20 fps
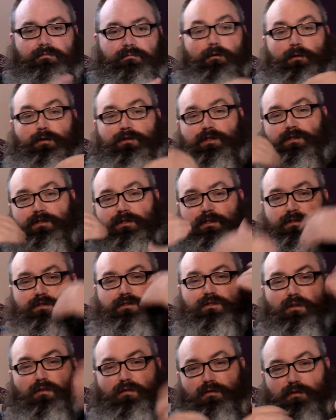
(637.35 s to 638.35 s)
which is a
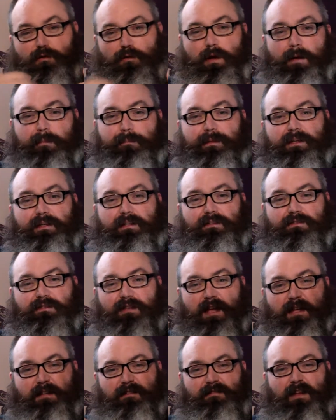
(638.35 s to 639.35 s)
historical epic
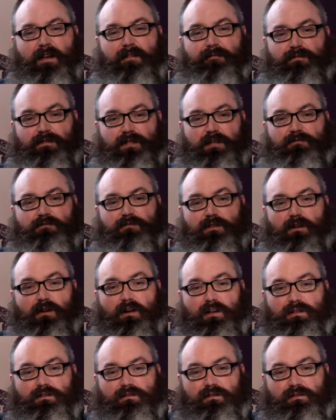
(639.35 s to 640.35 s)
set in 10th century
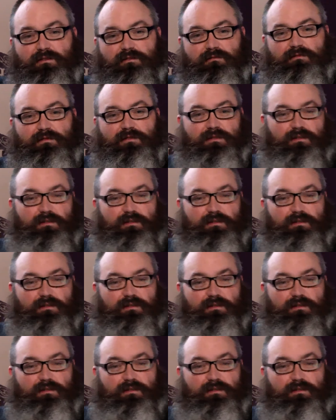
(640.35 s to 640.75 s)
Iceland